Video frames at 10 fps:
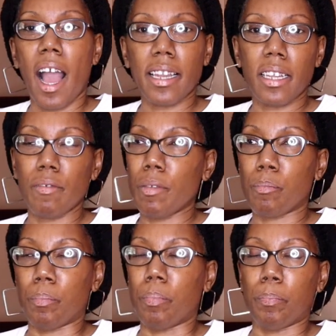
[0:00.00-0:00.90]
I didn't
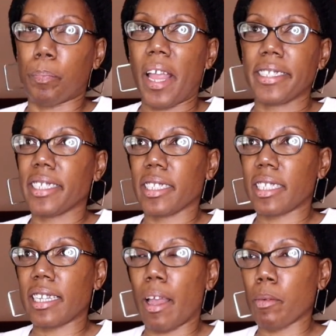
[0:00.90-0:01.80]
even pay
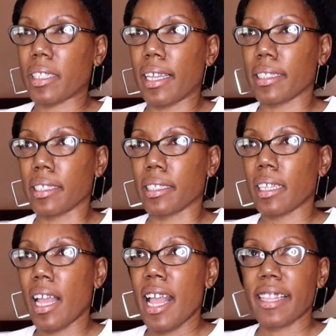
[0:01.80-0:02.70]
attention that was Heston.
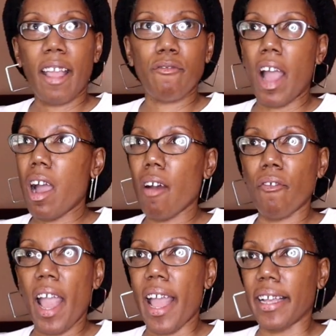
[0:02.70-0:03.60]
They found her
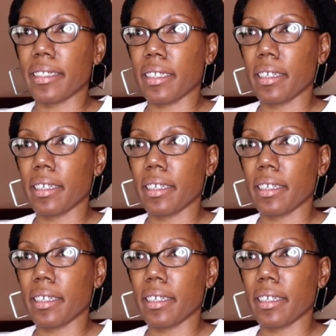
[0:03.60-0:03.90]
fast.